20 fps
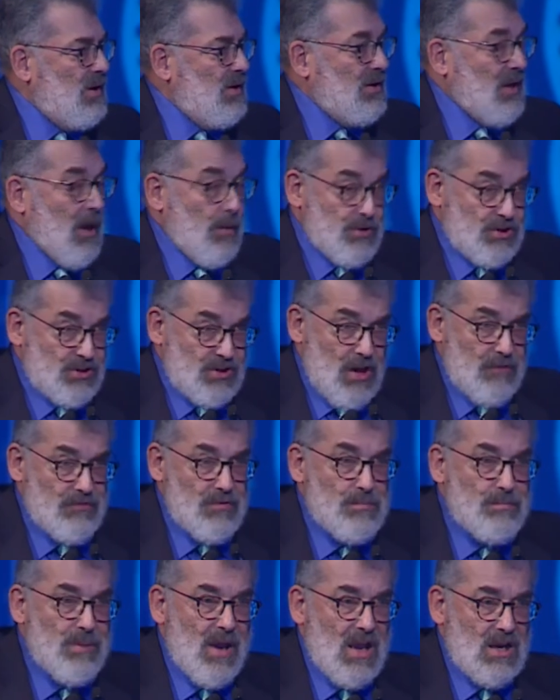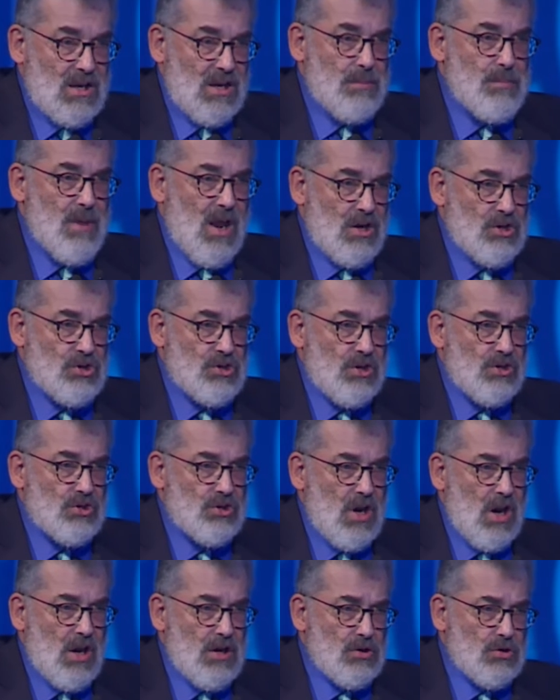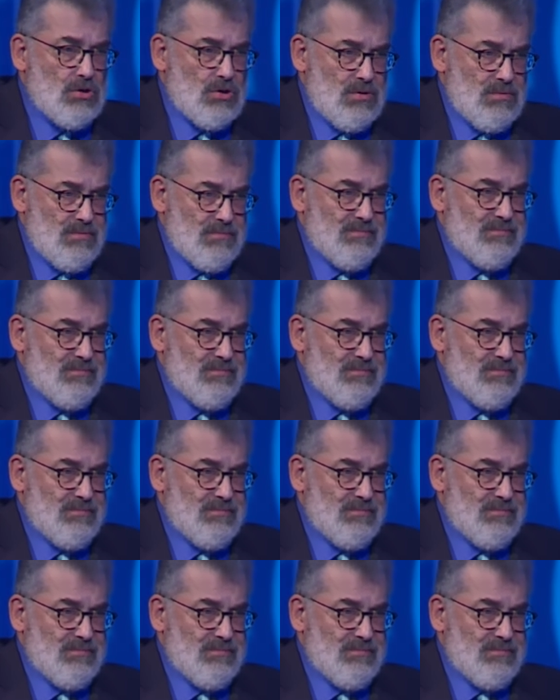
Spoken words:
Number seven, badly managing change.